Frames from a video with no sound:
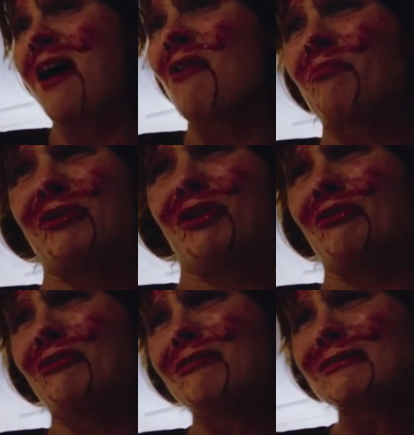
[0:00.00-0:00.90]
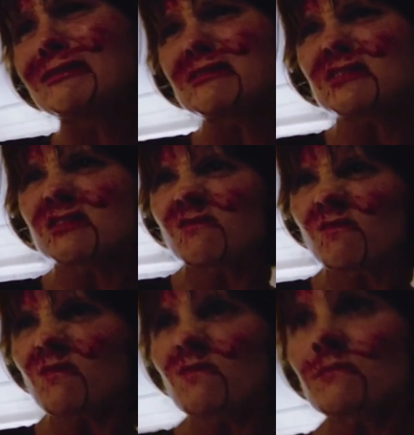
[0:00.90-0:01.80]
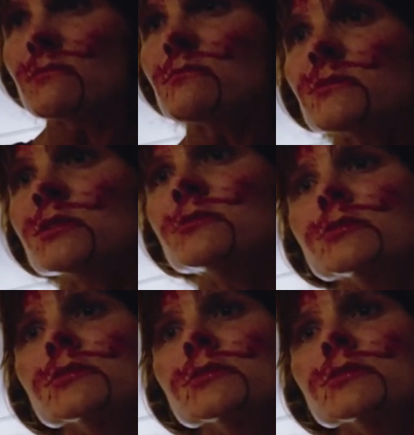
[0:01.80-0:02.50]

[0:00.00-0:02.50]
Now Audrey tries to kill her again.